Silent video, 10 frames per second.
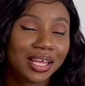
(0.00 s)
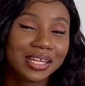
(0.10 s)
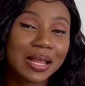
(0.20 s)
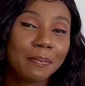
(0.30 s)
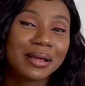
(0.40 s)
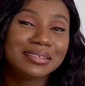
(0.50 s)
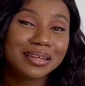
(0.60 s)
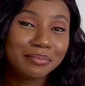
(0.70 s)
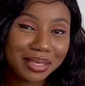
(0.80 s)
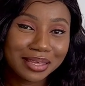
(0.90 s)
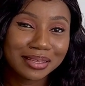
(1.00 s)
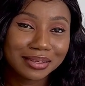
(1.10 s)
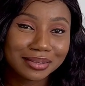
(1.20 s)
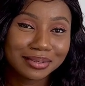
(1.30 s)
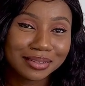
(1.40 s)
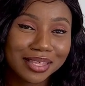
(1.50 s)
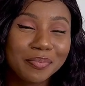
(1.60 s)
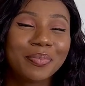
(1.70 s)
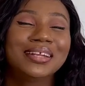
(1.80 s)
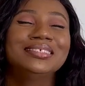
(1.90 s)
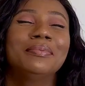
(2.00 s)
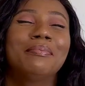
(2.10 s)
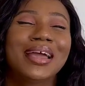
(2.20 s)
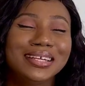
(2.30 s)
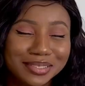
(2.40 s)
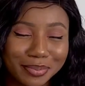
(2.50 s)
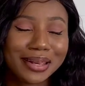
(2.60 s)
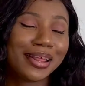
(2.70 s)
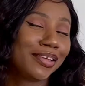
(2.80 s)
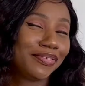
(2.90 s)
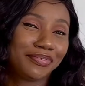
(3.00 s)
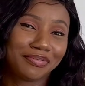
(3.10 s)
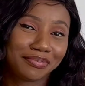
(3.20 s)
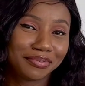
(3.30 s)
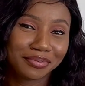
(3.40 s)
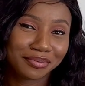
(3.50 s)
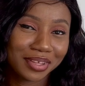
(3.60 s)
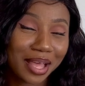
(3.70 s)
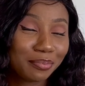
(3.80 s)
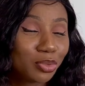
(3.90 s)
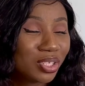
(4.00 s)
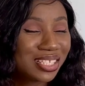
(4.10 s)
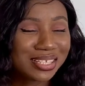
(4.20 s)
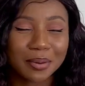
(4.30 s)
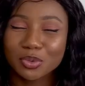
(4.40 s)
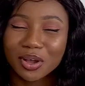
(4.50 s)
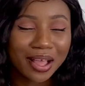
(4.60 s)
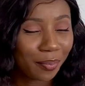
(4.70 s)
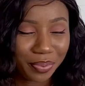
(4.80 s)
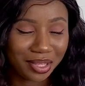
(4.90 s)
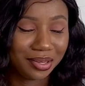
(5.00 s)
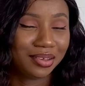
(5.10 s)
it pandemized my life. I'm not capping.